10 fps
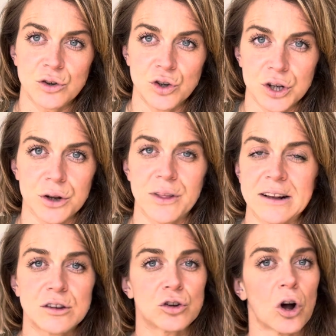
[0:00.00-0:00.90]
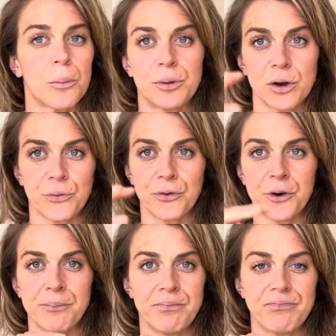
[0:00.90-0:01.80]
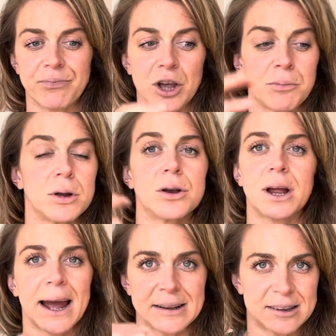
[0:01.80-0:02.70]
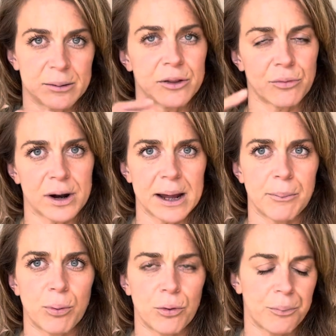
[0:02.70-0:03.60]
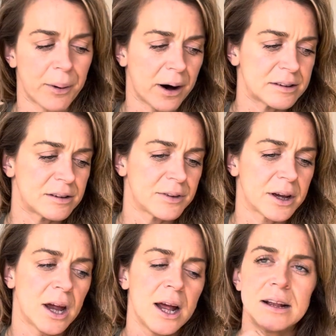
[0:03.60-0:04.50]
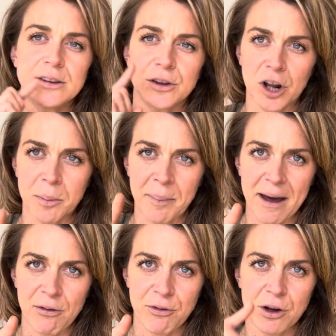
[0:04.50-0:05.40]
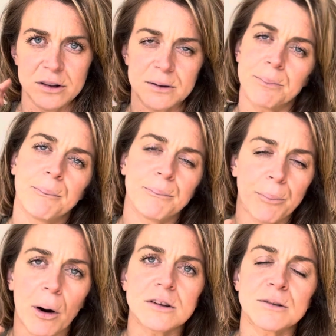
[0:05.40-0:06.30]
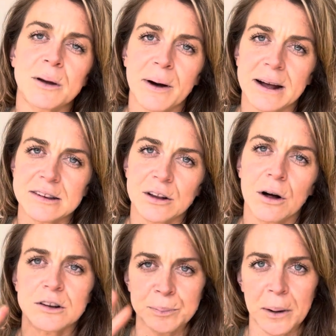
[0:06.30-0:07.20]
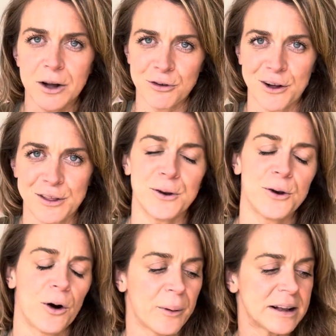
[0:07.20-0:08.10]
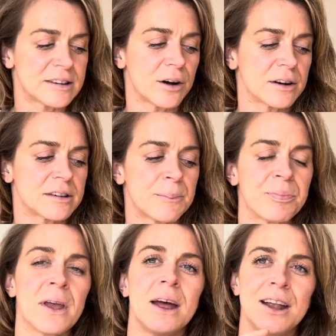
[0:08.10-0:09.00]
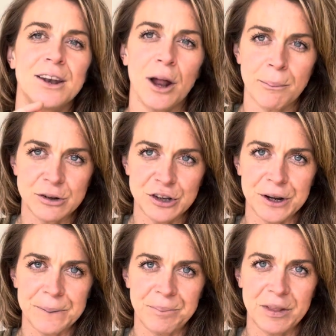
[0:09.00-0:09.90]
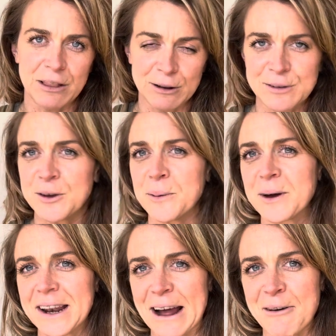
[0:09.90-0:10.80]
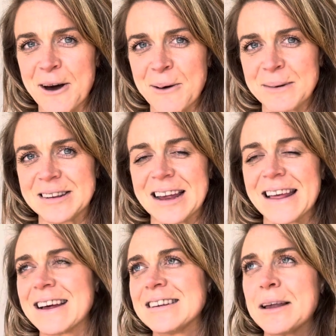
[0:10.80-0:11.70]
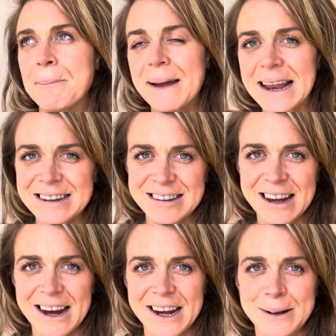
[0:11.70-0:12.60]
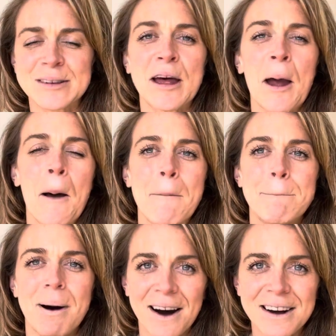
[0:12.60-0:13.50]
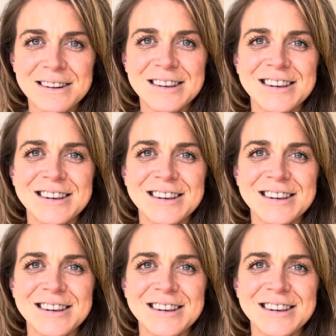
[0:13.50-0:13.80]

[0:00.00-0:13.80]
do. They stop you from communicating with a really important part of you. You've got to be barefoot. Possibly wear socks, but I'd rather you not wear socks. Number 2, lots of you are going to have heard me say this a million times, but